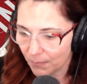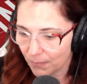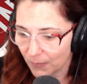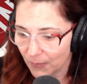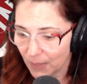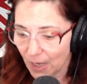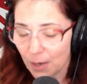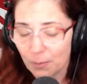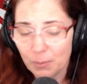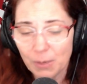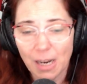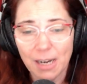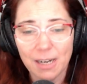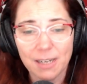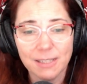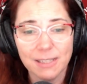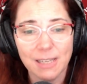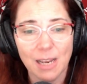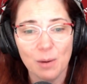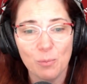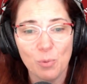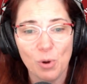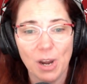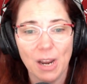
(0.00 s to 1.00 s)
I'm not a
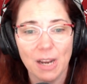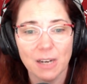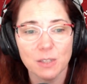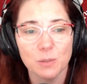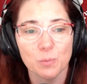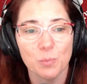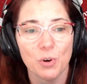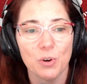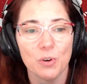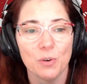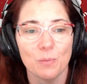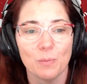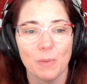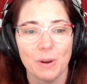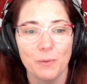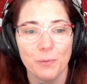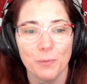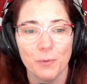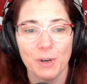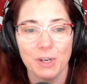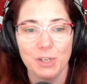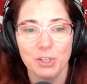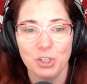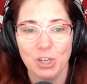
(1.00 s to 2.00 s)
cyber expert. My
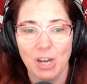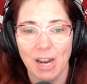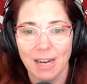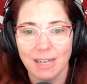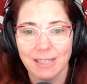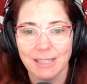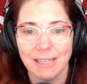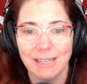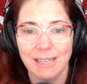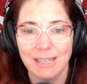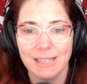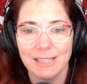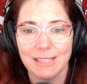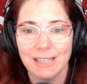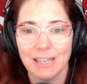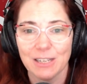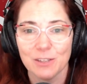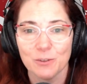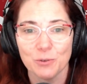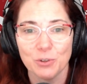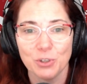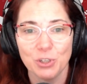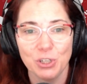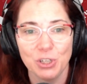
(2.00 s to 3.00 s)
friend Jax is.
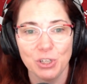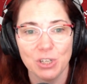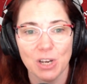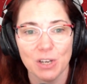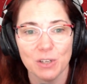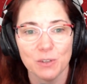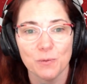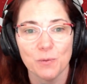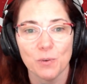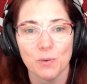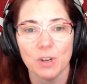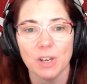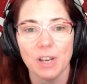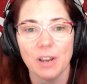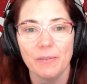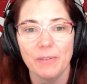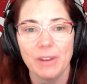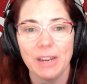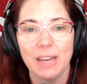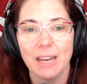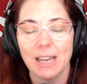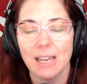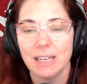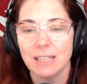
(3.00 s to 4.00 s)
That's what she does for a
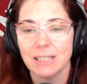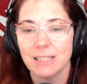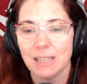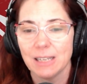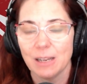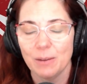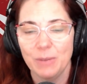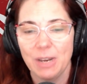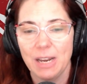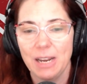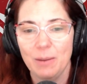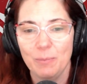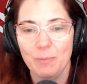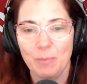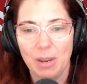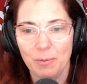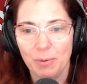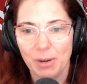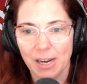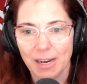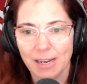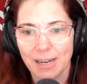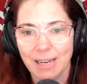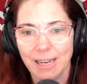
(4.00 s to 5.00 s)
living. And someday
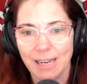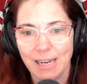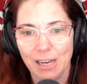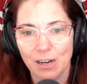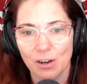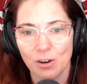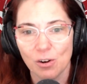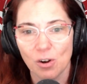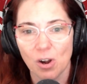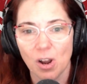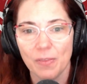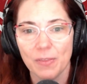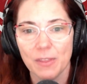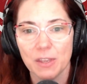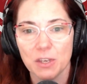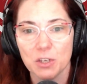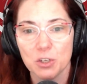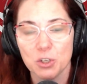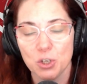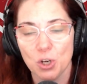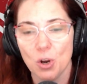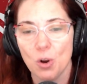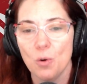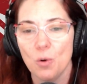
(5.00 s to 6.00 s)
maybe I can get her on this
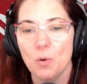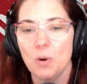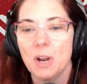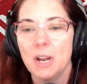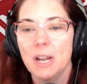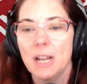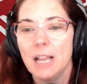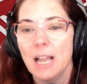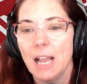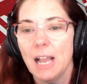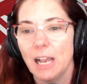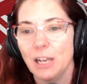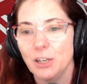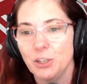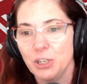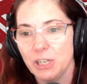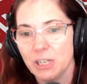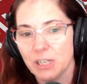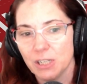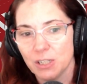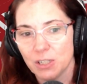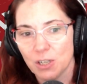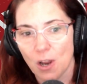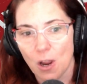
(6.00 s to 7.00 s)
show and she
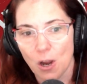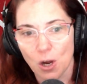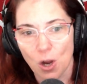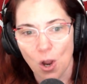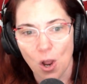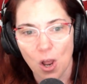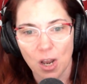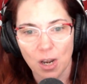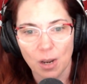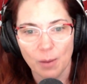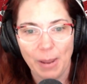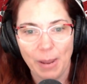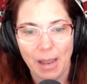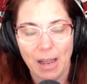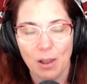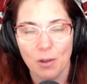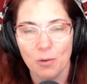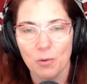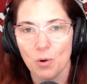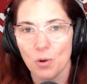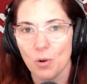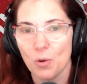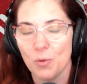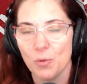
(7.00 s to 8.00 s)
can talk all
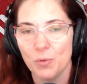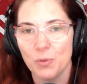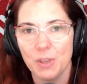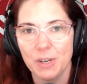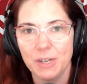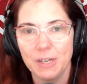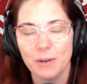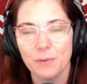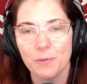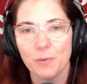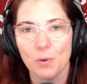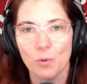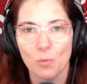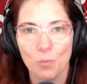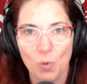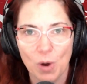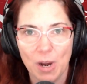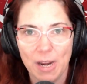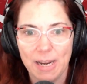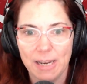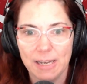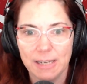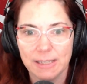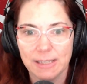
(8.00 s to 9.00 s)
about the different
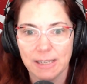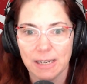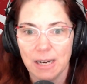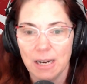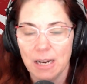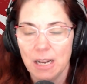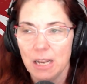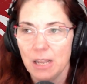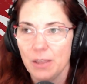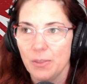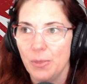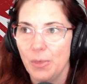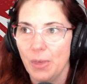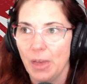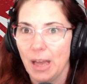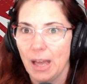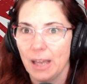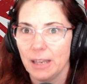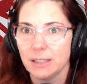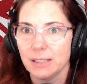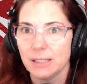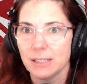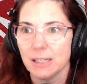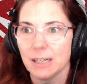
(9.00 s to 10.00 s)
ways
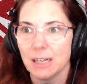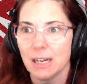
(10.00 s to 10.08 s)
that